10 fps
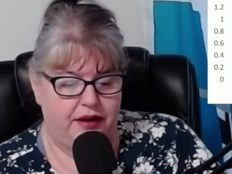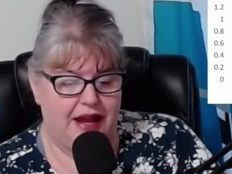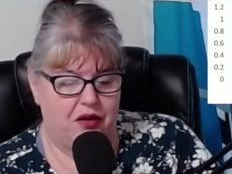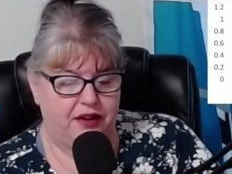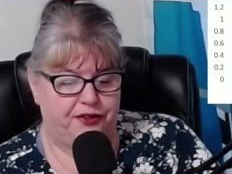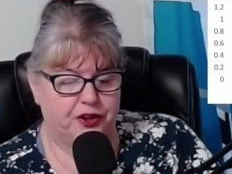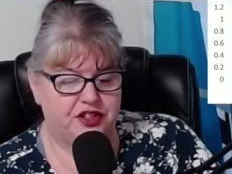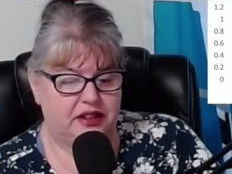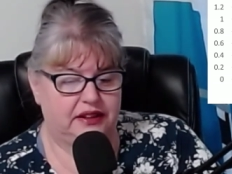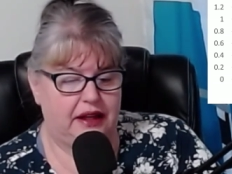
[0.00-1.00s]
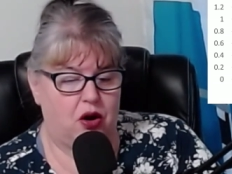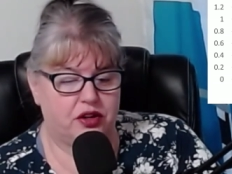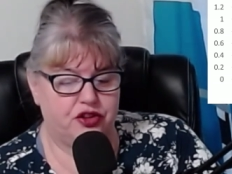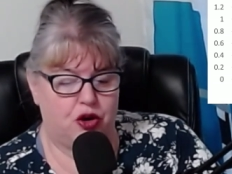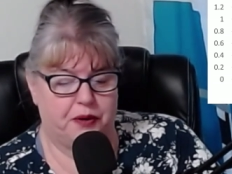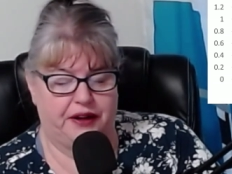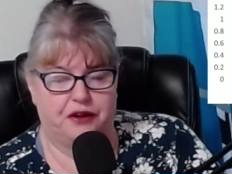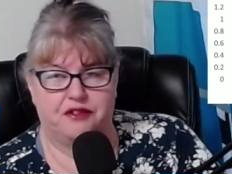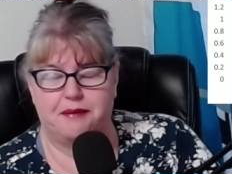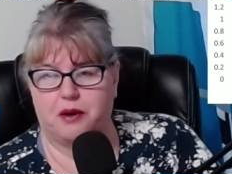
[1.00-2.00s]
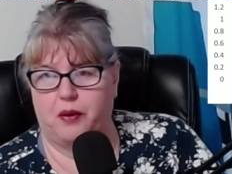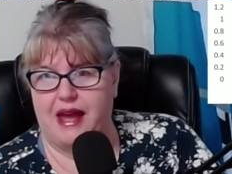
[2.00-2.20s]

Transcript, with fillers: Now, unfortunately, October and November,